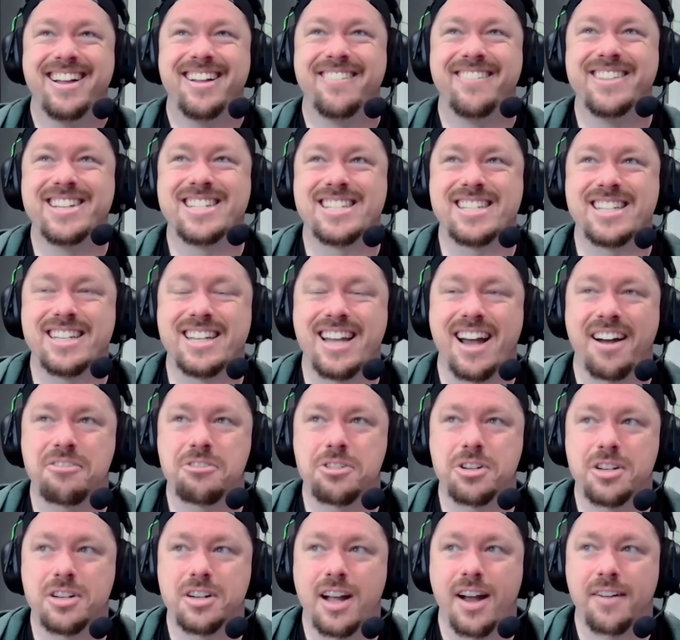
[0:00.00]
Let me see.
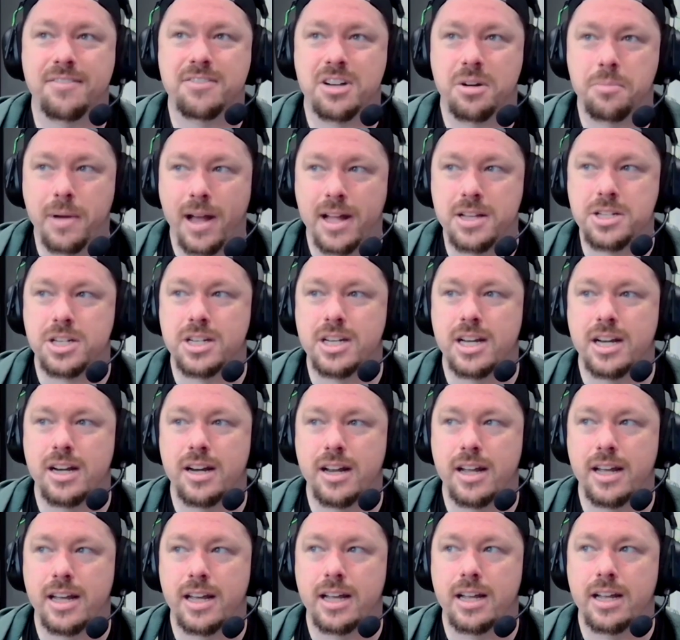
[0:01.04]
After
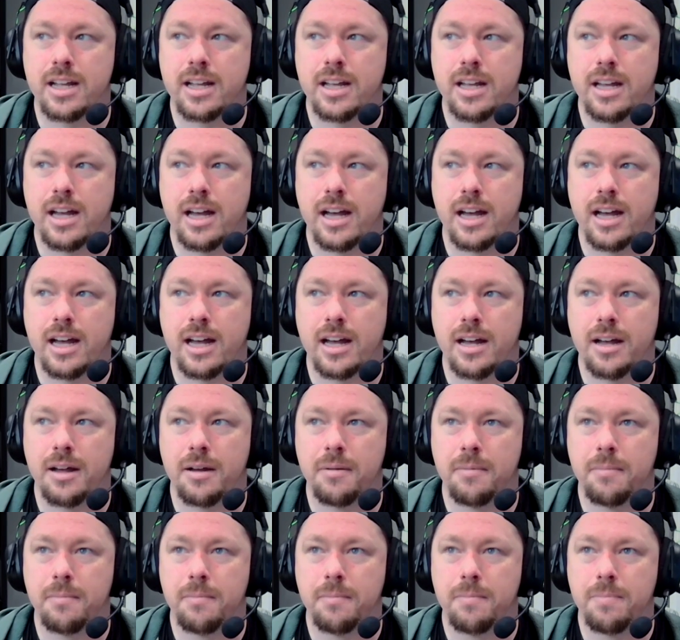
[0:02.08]
Imagineering,
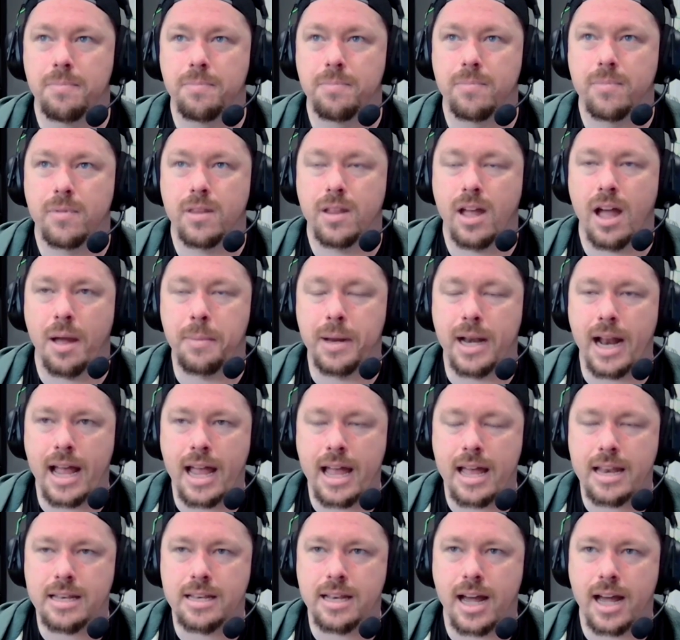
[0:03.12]
I mean,
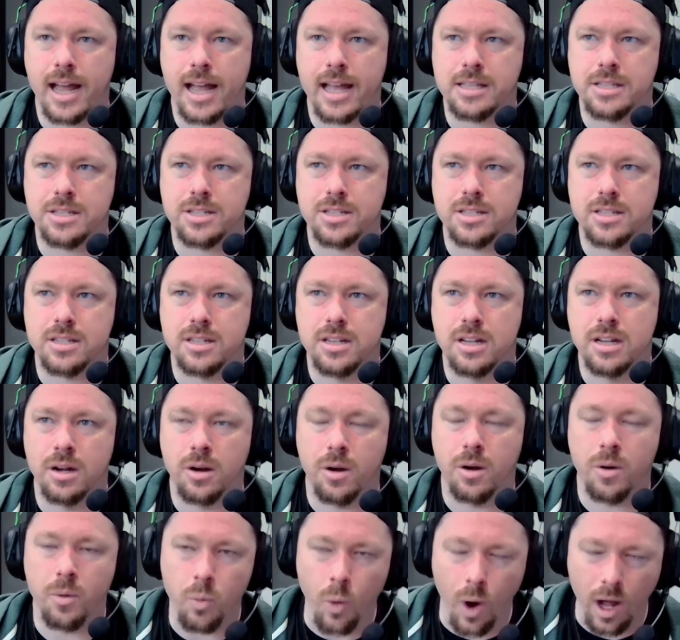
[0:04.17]

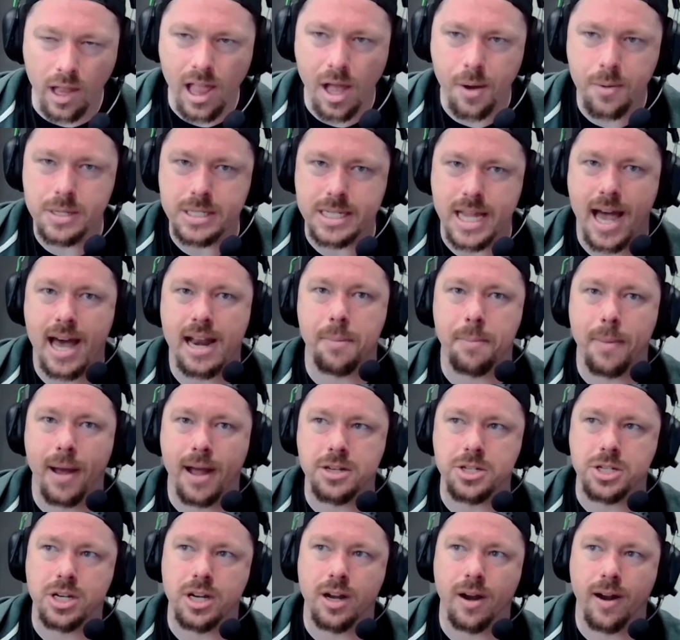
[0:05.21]
while I was at
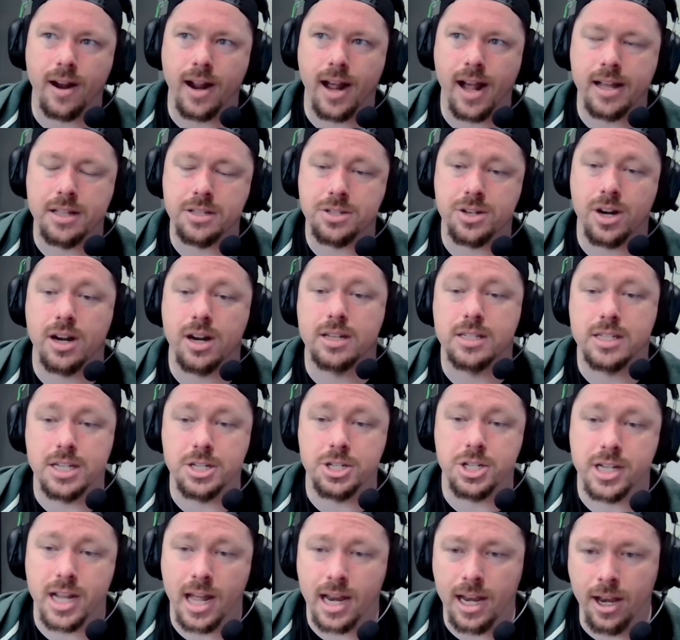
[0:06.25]
Imagineering, I had started
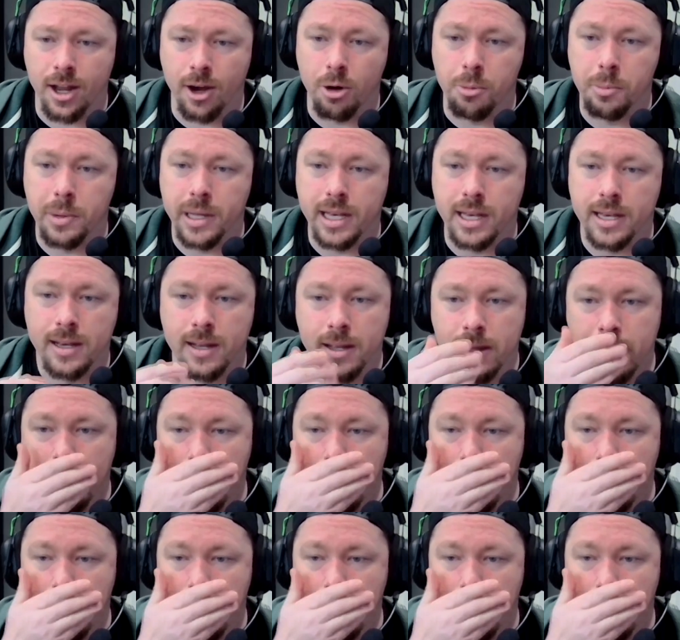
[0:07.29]
teaching at Noman,